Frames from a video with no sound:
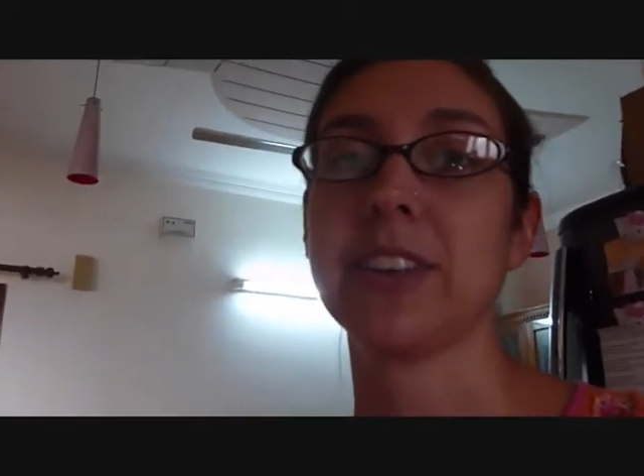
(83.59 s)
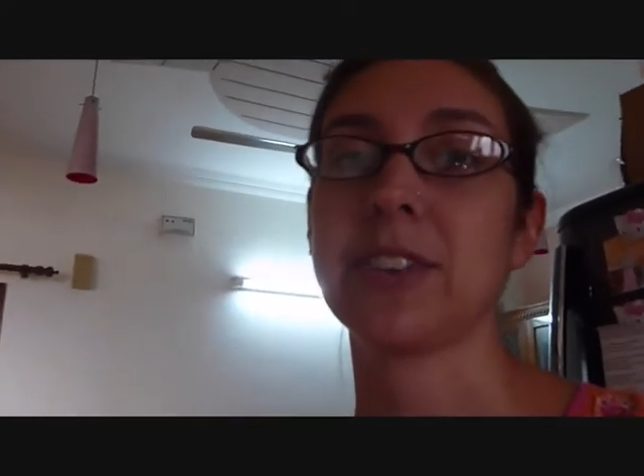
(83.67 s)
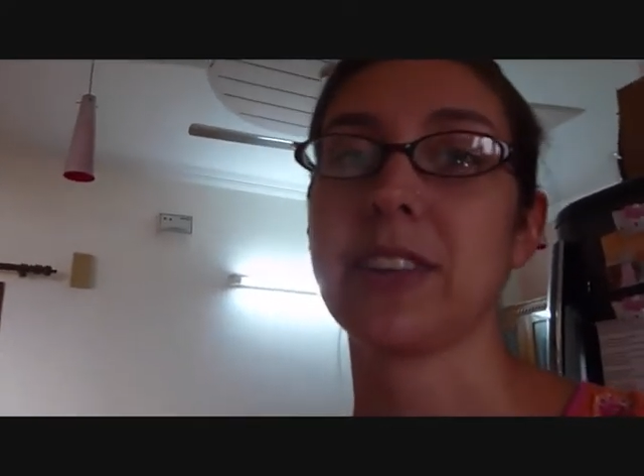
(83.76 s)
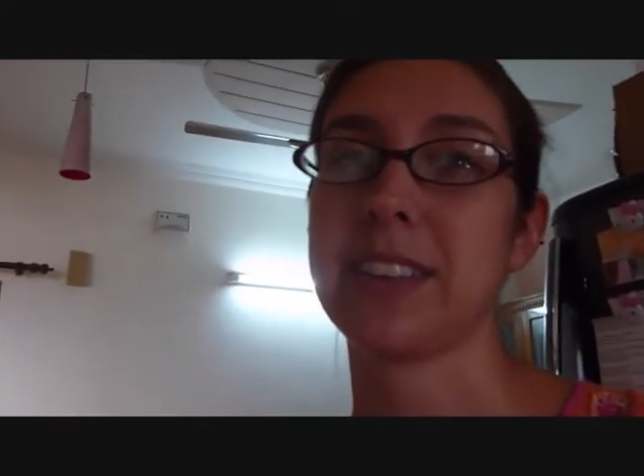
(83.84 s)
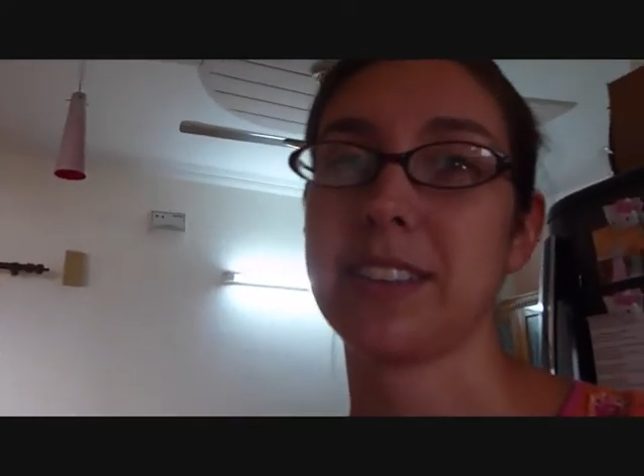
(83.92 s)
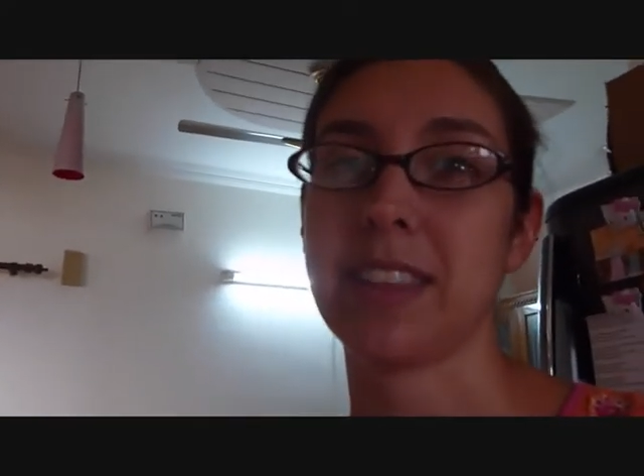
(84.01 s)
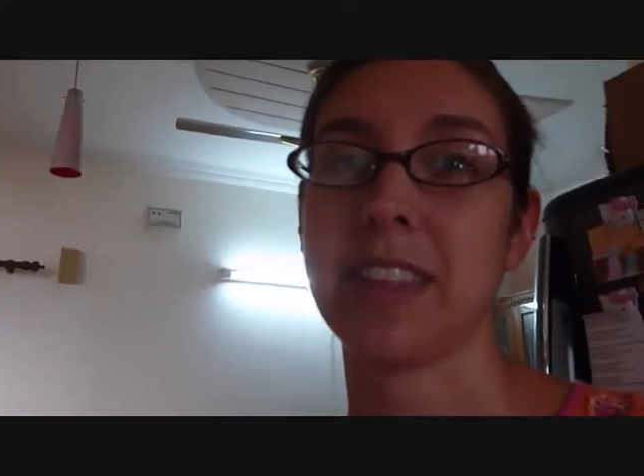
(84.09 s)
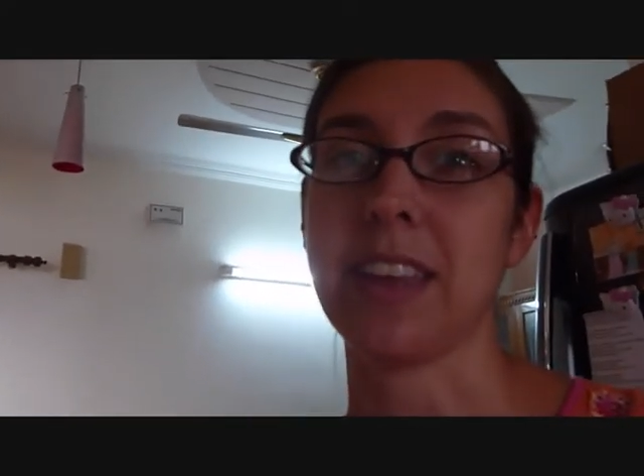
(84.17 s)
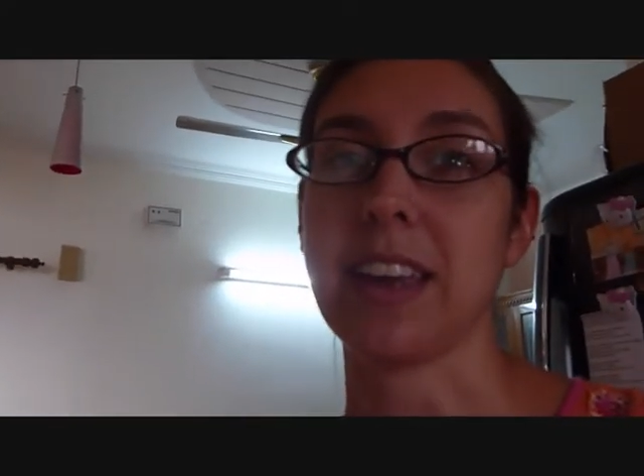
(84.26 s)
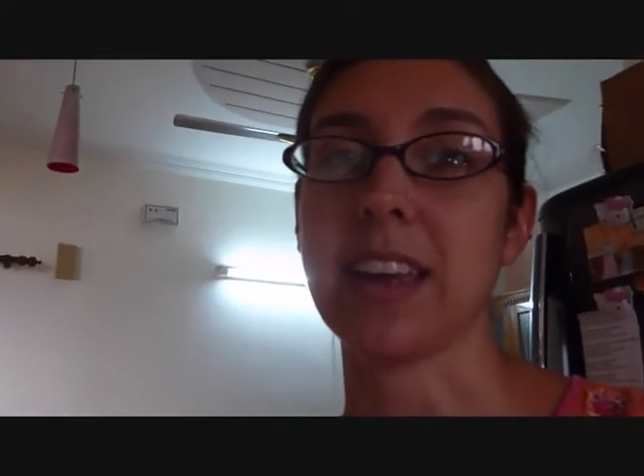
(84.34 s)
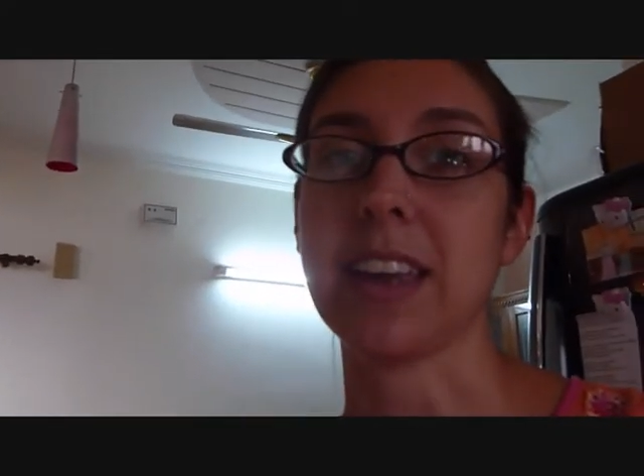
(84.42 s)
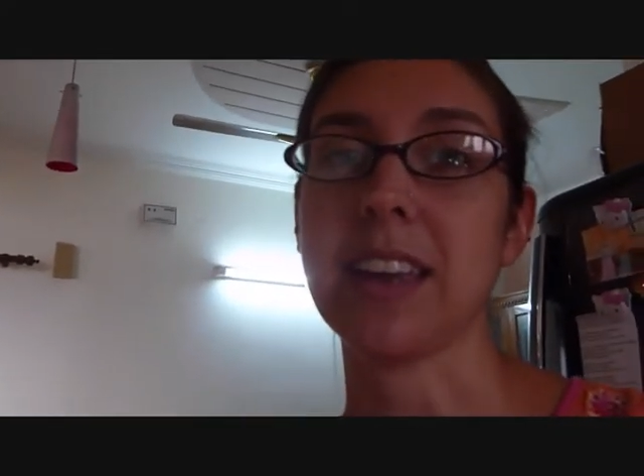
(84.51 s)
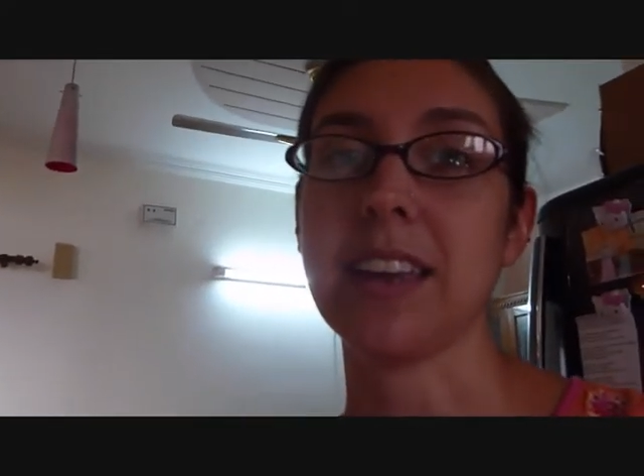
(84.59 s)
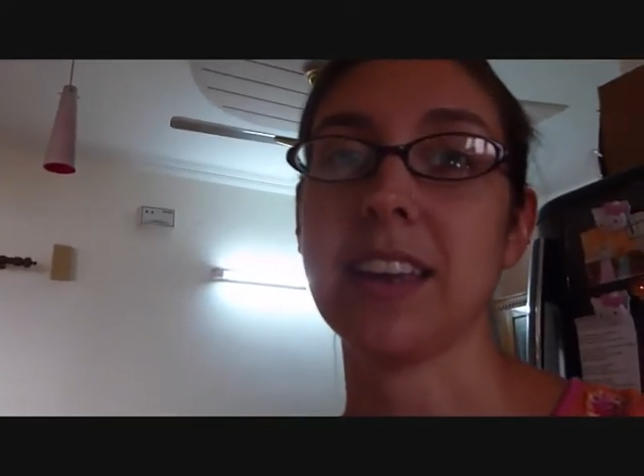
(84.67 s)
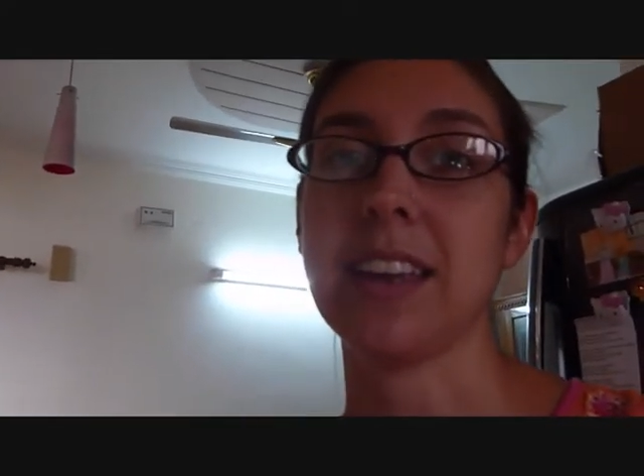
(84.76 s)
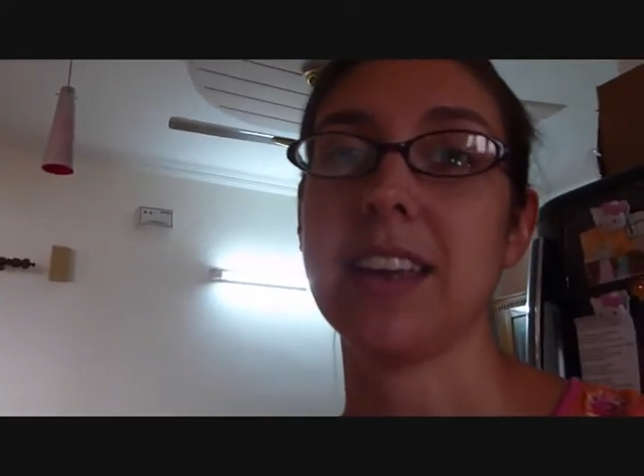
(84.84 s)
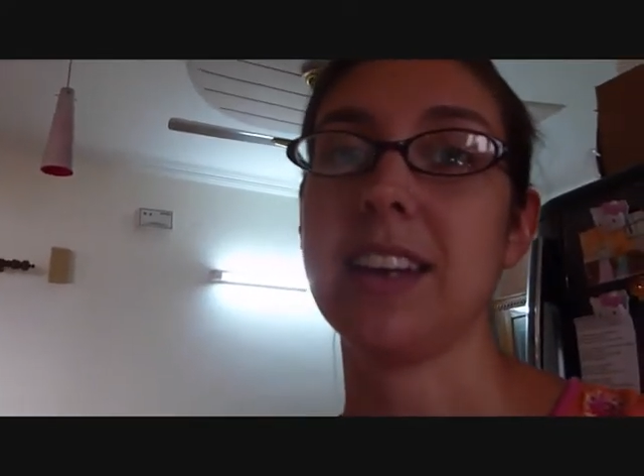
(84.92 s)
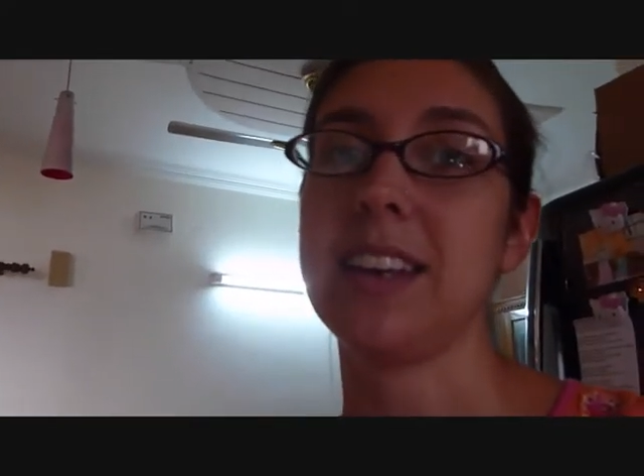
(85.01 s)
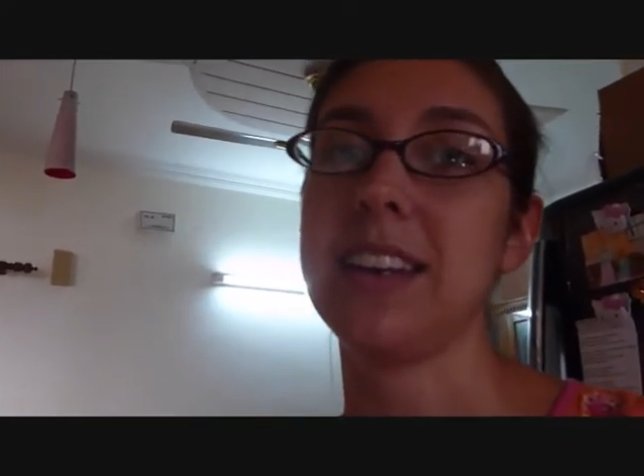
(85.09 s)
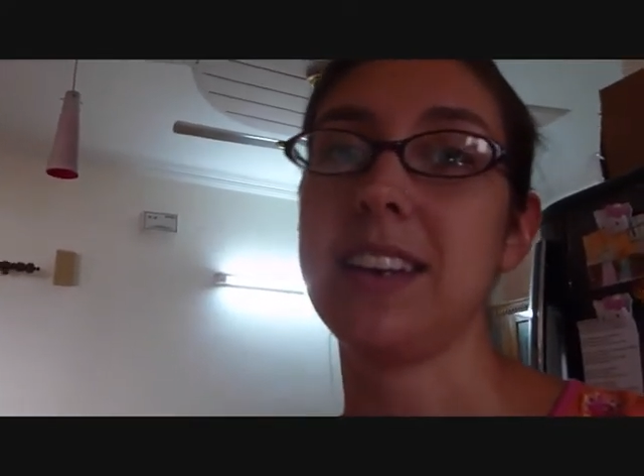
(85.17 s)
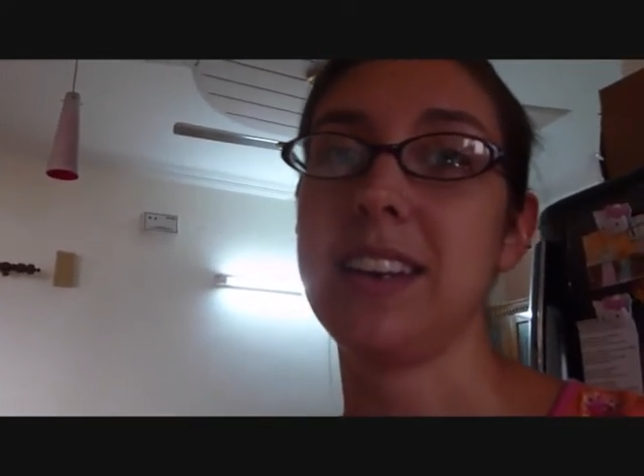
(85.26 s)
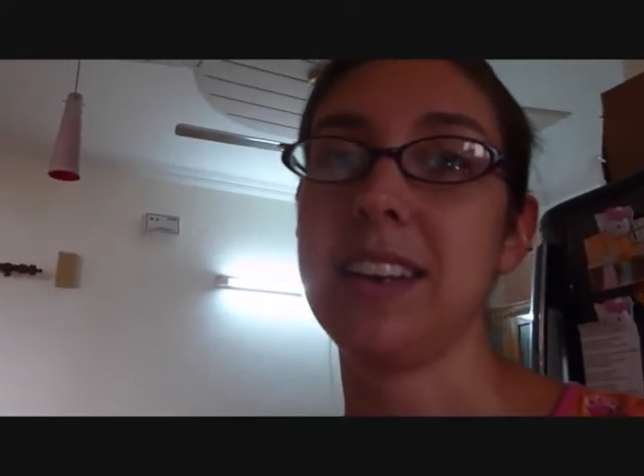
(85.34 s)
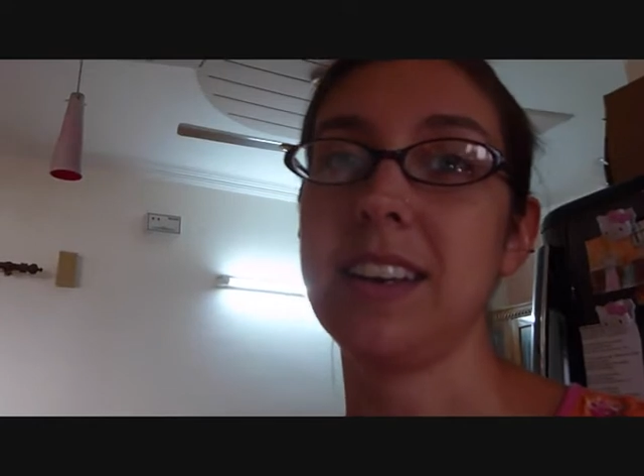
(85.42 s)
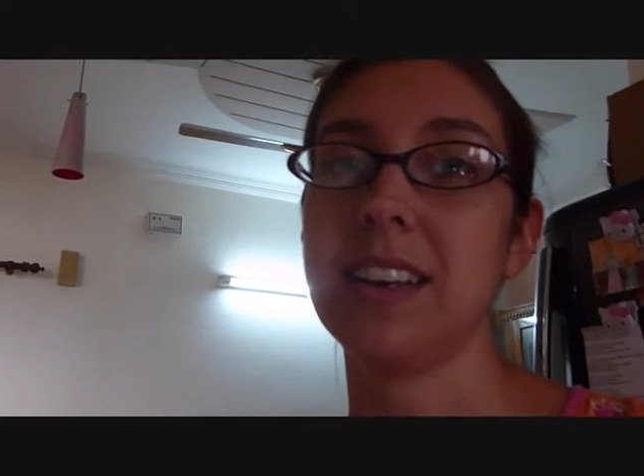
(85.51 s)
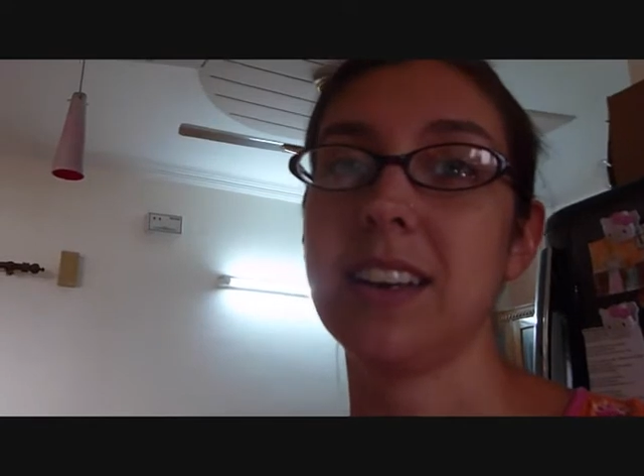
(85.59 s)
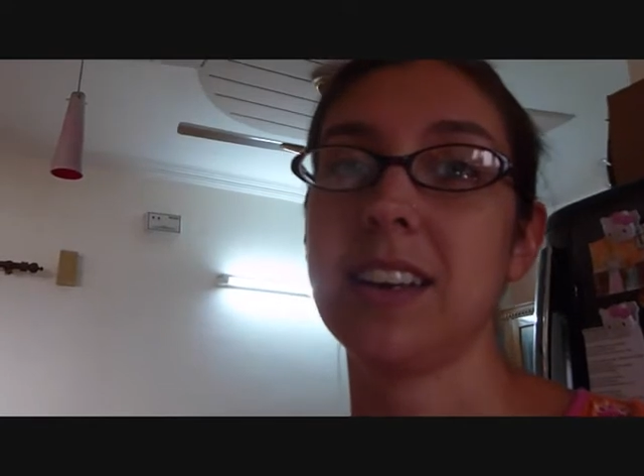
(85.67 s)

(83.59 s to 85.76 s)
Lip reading: So that's the thing. In Hindi,